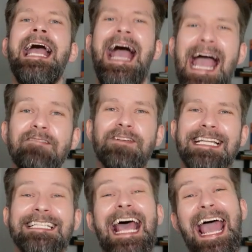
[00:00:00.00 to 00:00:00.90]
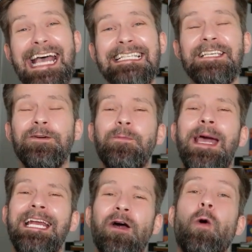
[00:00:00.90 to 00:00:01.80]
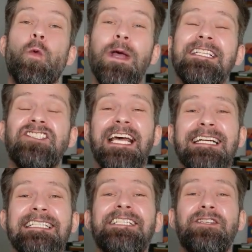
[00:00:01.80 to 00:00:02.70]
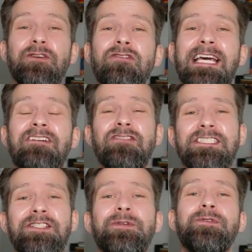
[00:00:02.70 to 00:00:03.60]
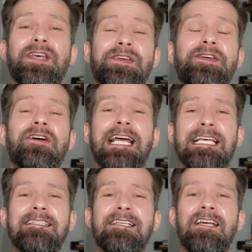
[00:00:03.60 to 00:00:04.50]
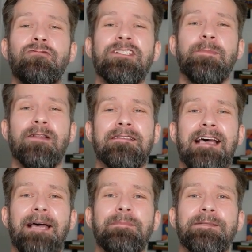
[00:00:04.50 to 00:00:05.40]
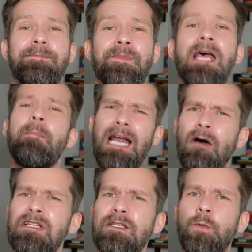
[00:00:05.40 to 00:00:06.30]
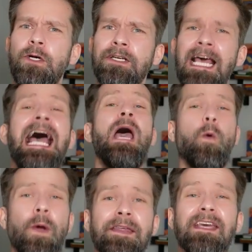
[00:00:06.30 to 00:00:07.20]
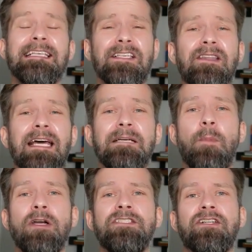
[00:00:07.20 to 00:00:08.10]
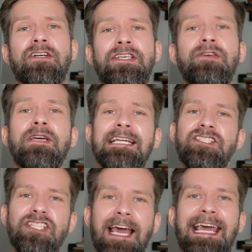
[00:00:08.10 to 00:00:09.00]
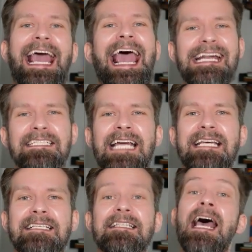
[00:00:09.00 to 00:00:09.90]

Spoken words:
Hey friends, as you may know, with Checkly you can reduce your incident response times. But how does it work? With synthetic monitoring, you can check and test